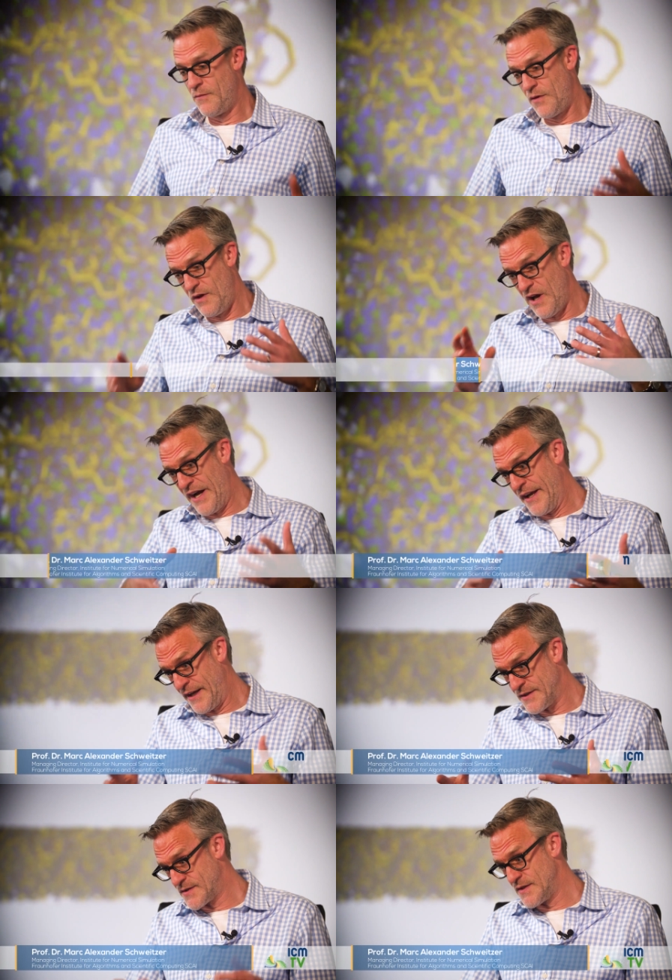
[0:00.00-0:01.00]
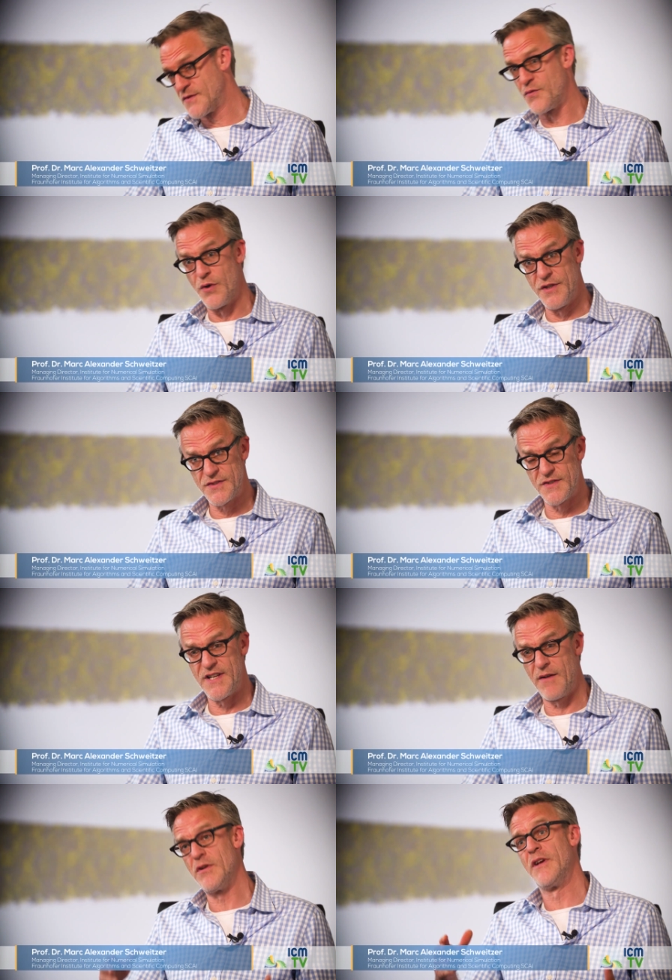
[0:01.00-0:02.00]
The INS is, for instance,
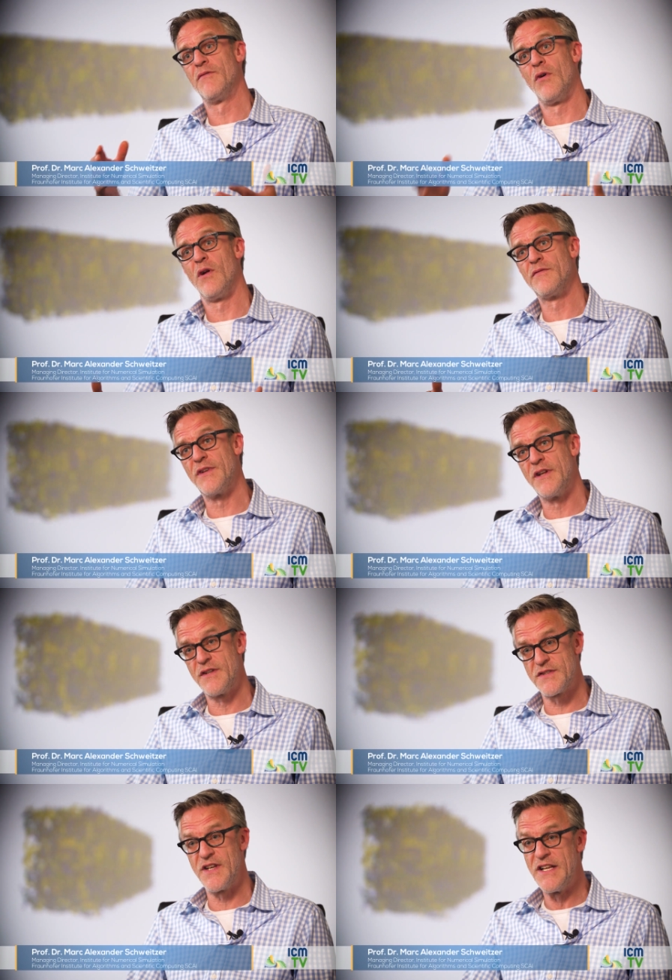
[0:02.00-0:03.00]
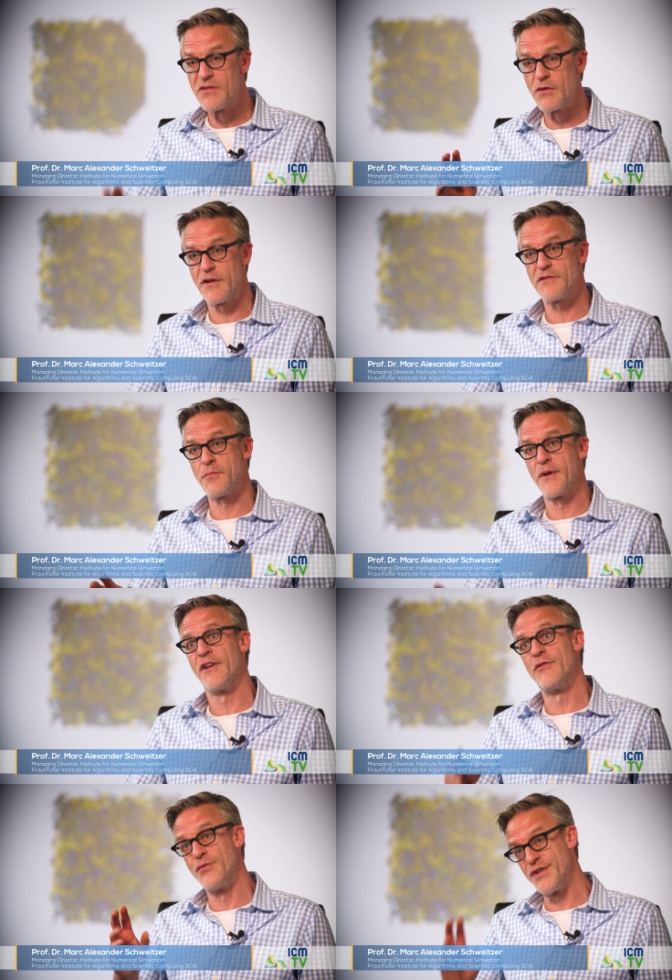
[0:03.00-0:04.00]
heavily involved in this
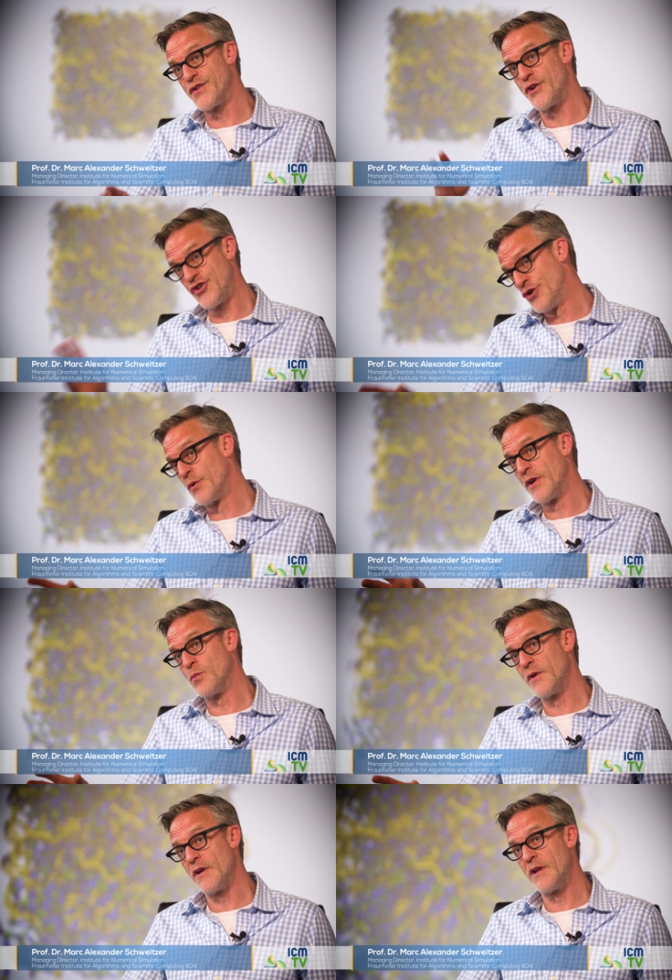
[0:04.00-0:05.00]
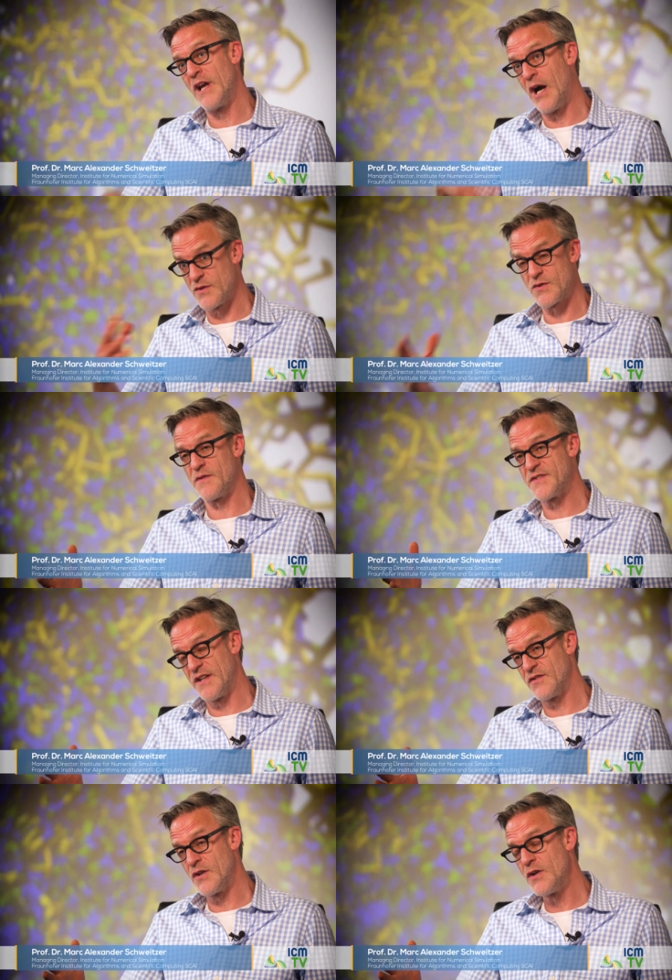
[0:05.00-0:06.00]
interdisciplinary research unit within the Hausdorff
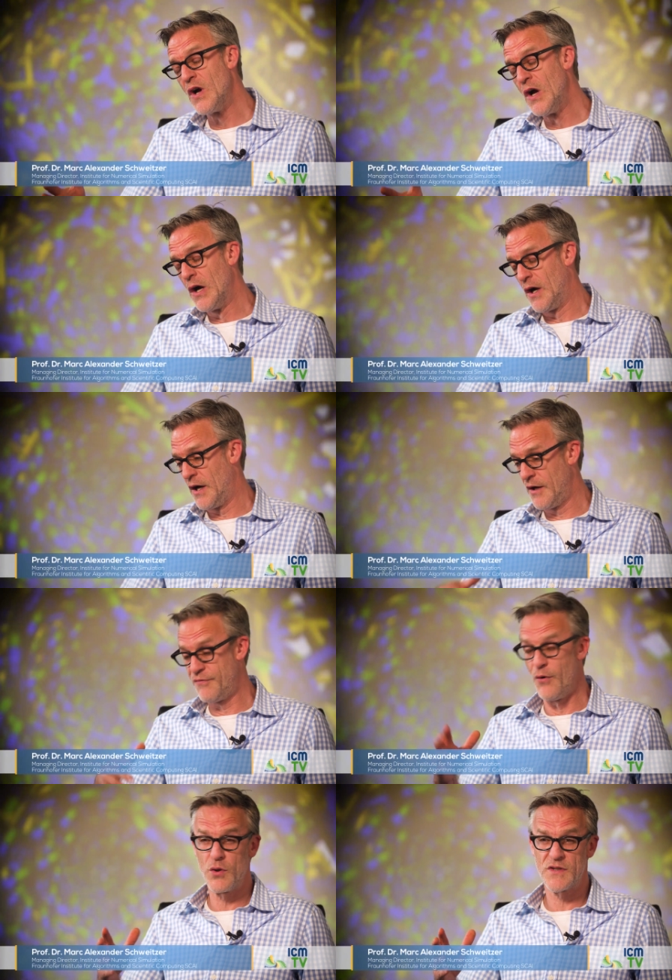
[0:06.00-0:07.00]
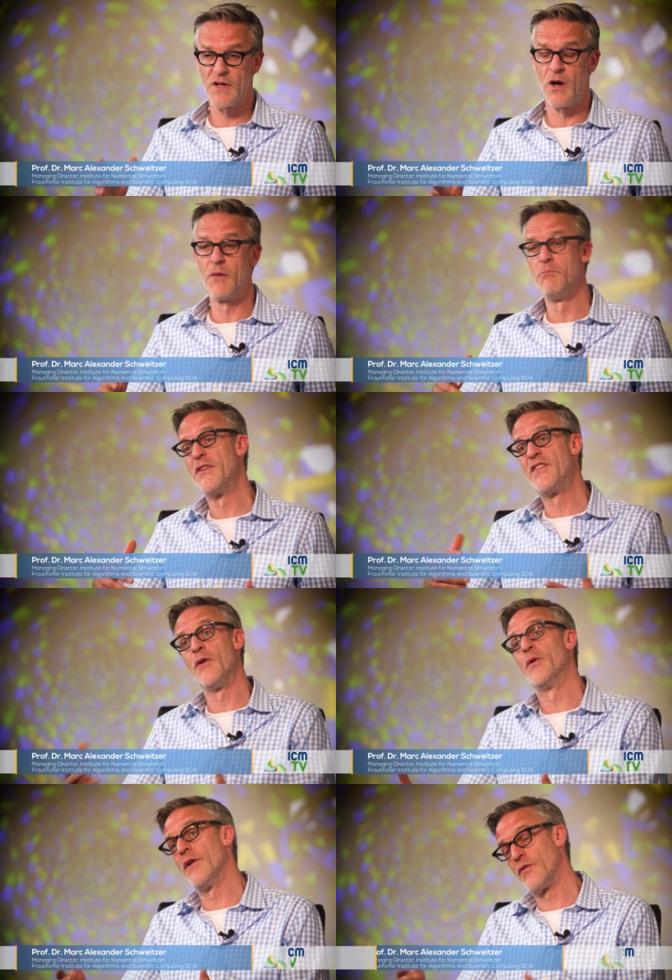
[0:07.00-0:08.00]
Center, uh, focusing on
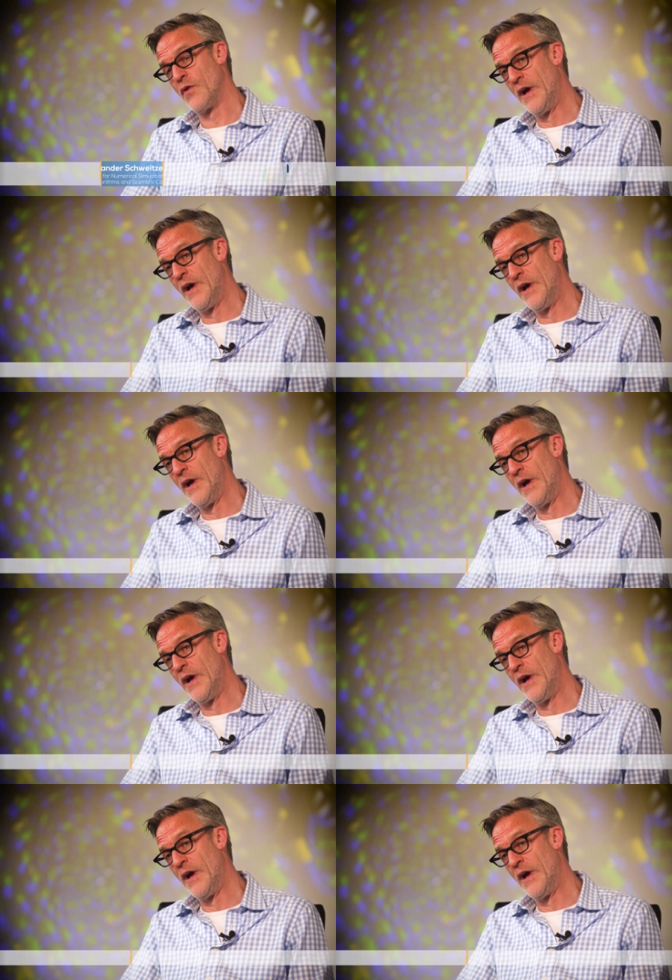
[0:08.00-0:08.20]
materials.